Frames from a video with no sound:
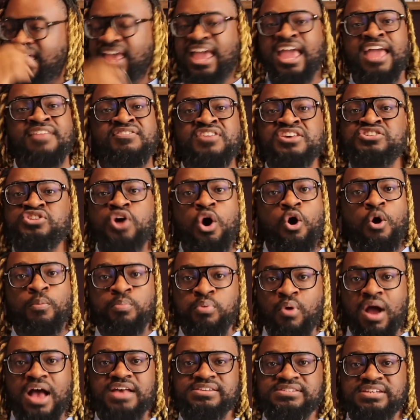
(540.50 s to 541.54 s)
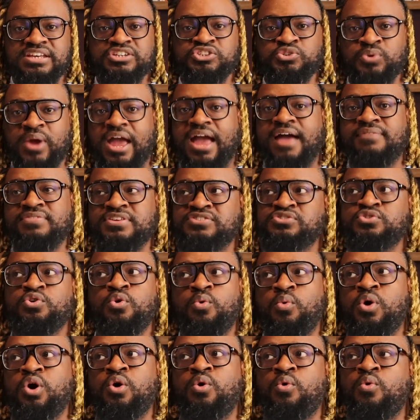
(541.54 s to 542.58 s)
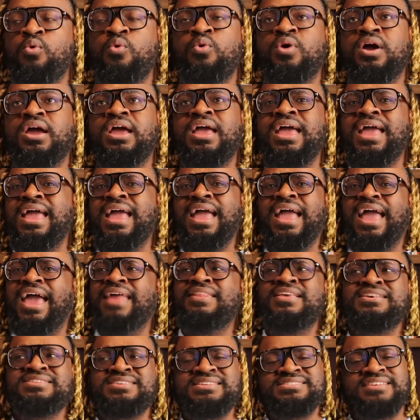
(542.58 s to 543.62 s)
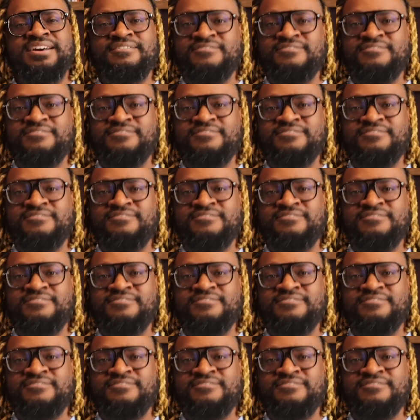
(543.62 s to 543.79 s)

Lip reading: In this whole process, you have this going on. And this is a